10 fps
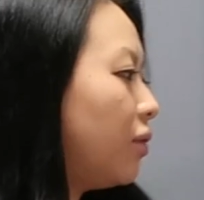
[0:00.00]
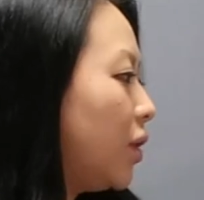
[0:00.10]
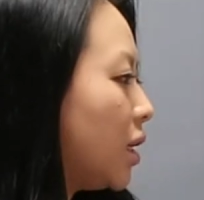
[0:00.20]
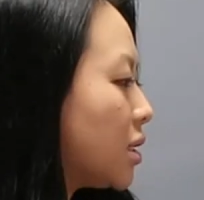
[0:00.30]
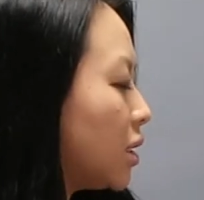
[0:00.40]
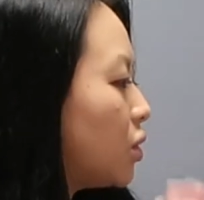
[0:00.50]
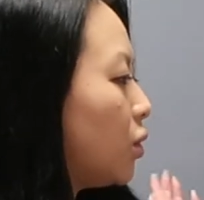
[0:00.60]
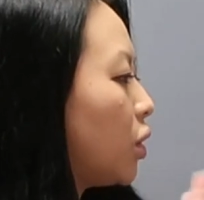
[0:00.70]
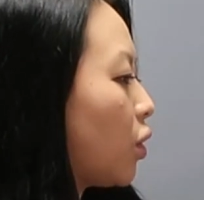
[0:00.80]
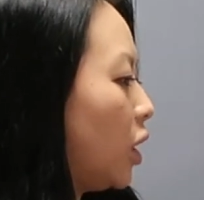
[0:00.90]
of it as like
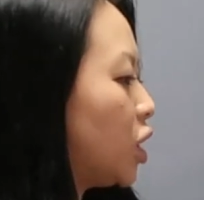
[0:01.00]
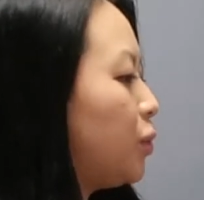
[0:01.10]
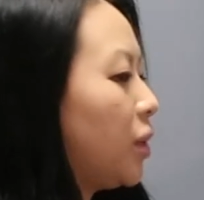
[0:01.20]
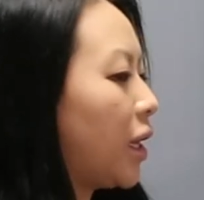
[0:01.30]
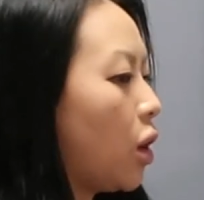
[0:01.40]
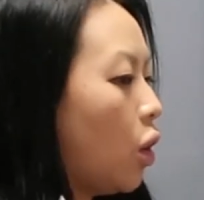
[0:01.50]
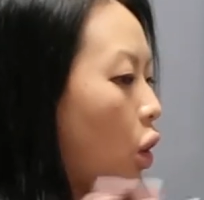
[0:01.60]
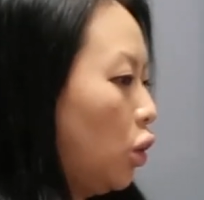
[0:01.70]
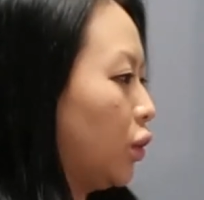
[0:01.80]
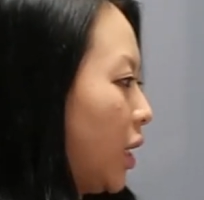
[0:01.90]
doing a crunch but like
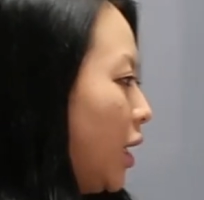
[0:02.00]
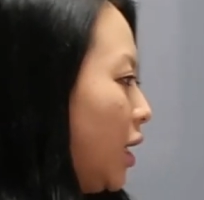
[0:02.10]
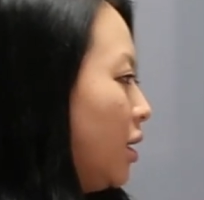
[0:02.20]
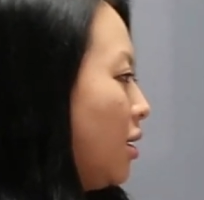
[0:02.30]
holding it.